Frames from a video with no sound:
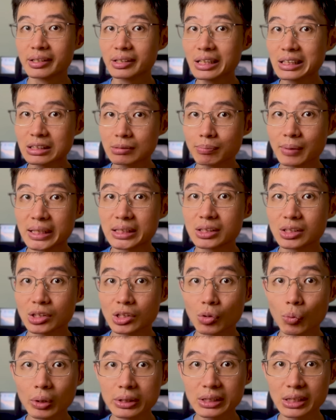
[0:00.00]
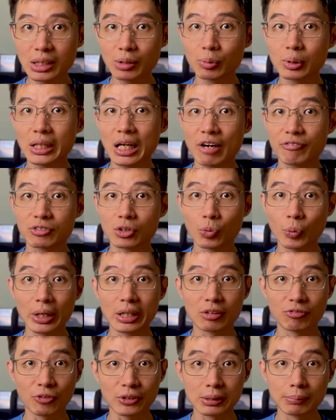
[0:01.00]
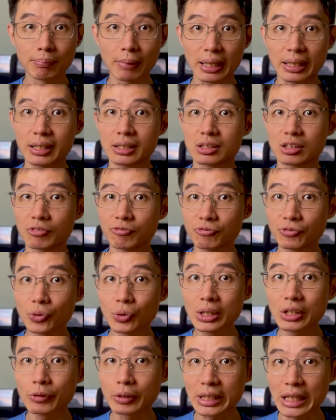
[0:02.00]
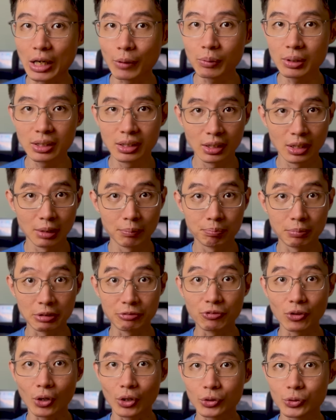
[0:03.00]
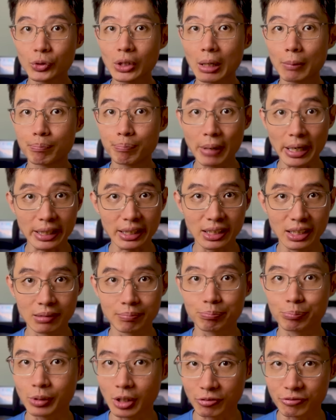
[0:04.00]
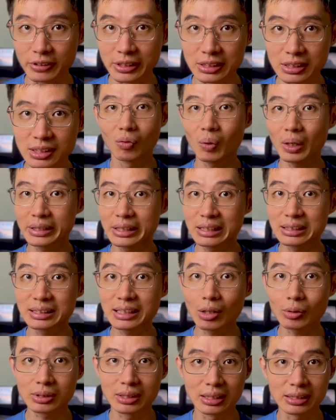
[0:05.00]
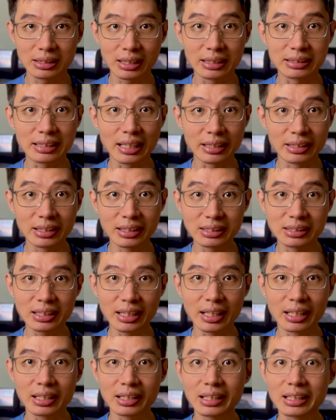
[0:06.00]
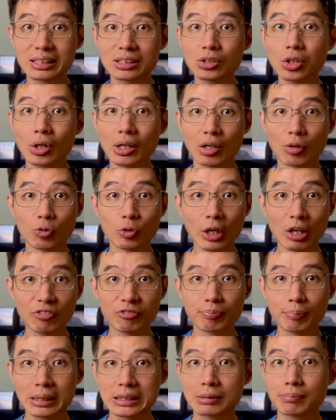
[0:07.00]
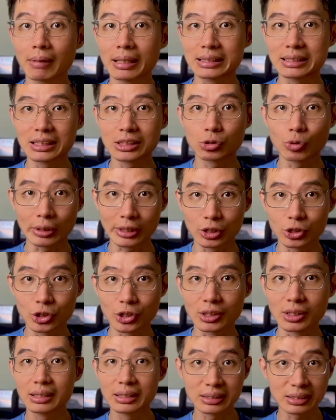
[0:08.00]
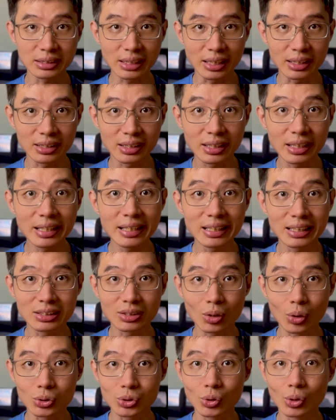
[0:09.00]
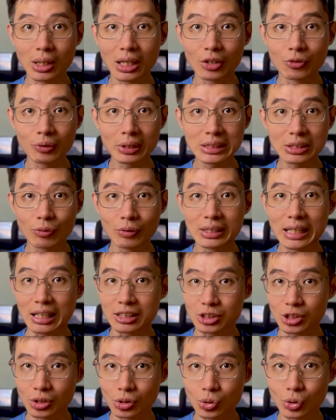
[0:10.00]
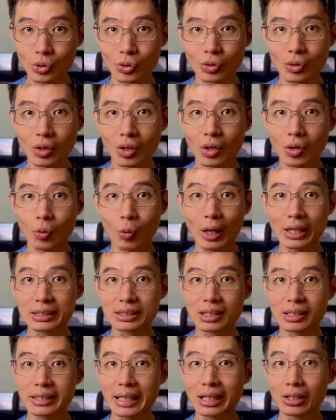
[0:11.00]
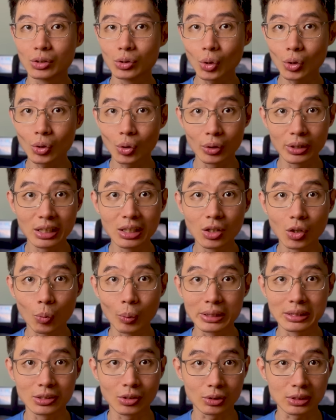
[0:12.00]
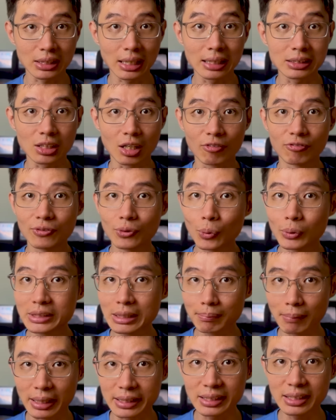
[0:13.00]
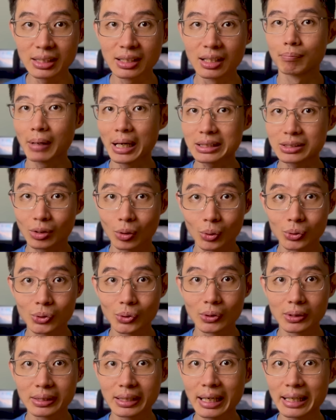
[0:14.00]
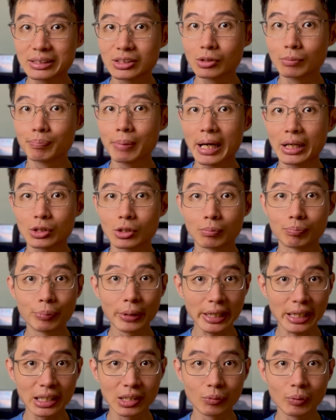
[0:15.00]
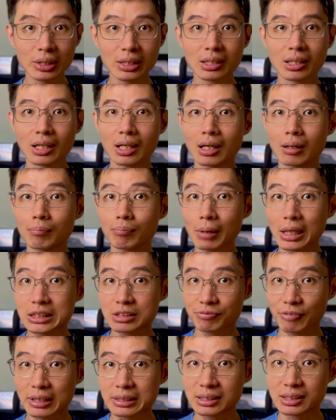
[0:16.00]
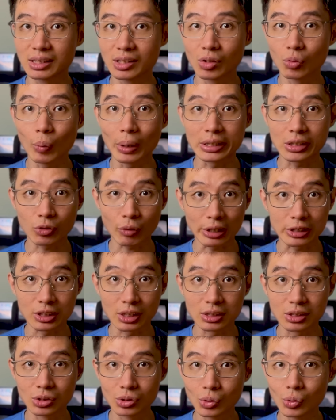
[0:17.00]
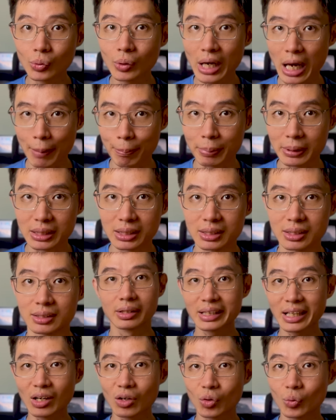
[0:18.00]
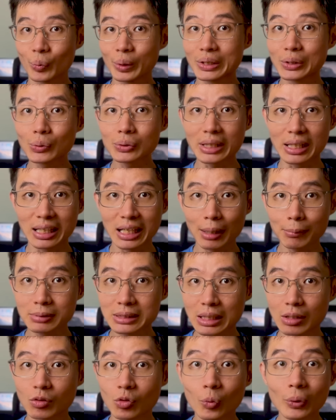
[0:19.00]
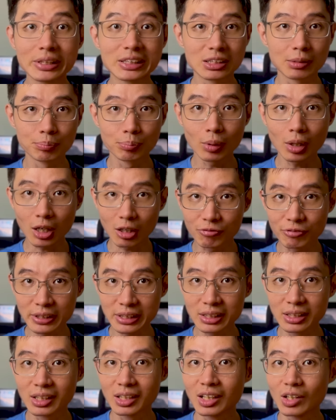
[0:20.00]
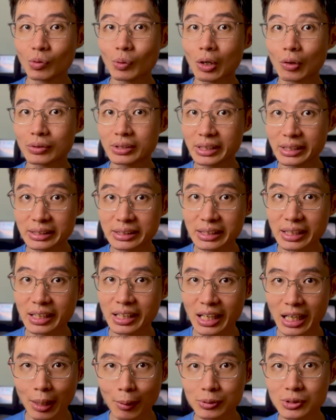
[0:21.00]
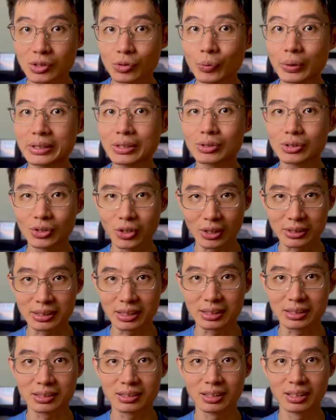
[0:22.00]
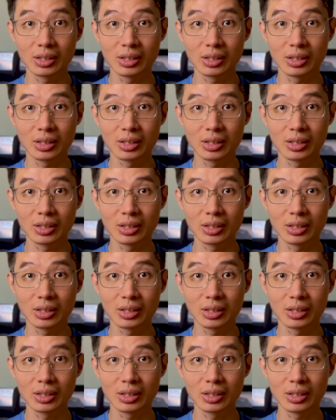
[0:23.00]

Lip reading: This means you won't even have to wait for the market to fully recover before you are back in profit. What this tells us is that DCA is not a wealth maximizer strategy. Instead, it is also a risk reduction tool. One that not only lowers your chance of losing money, but also gets you back to break even much faster when crashes do happen. Now, we know that lump sum wins more often, while DCA helps to reduce losses.